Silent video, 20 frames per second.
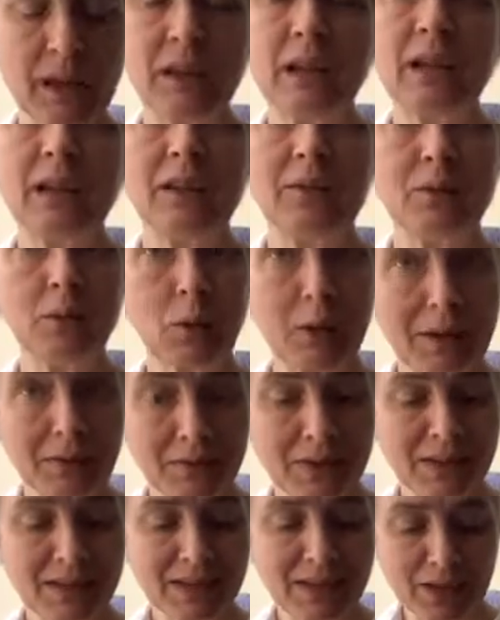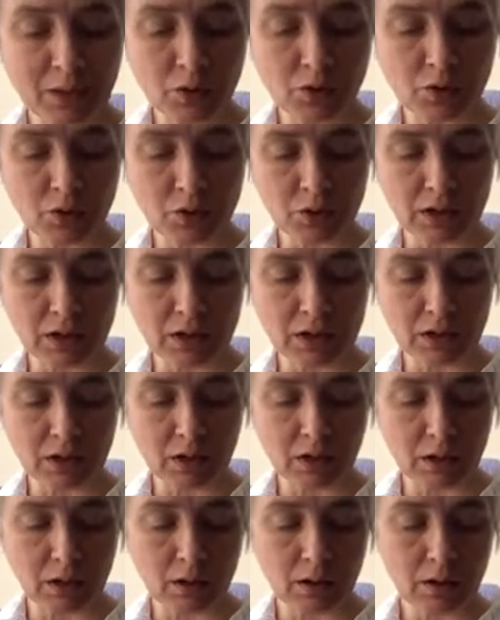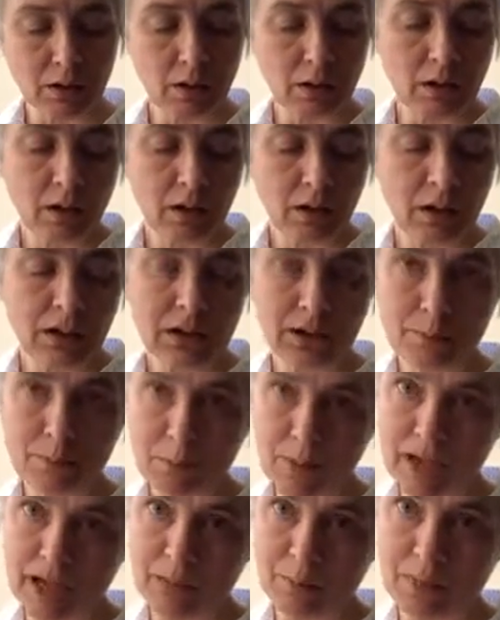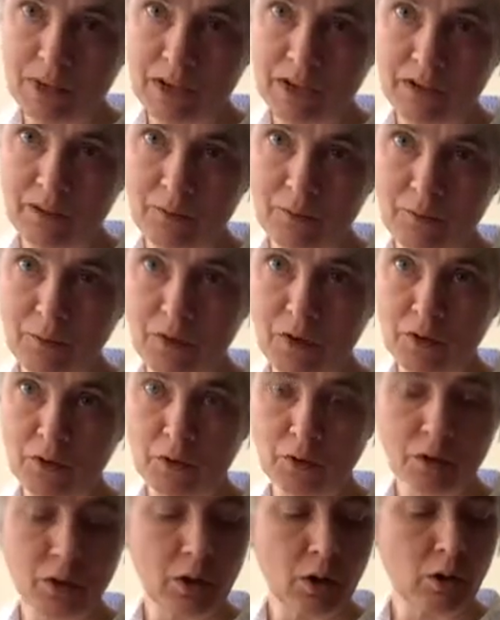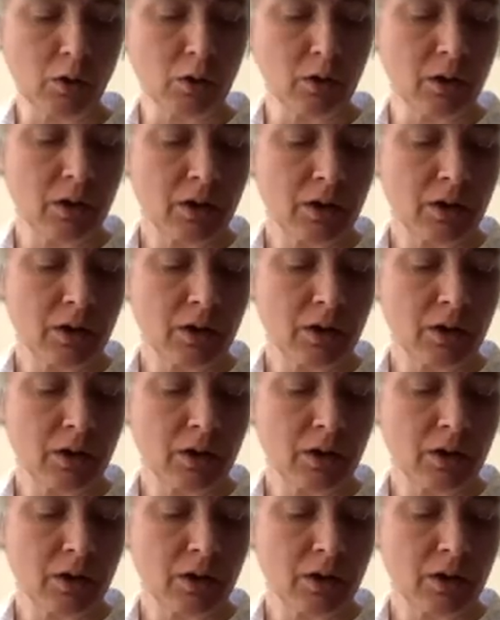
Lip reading: If you have a steel string guitar, it may be further along.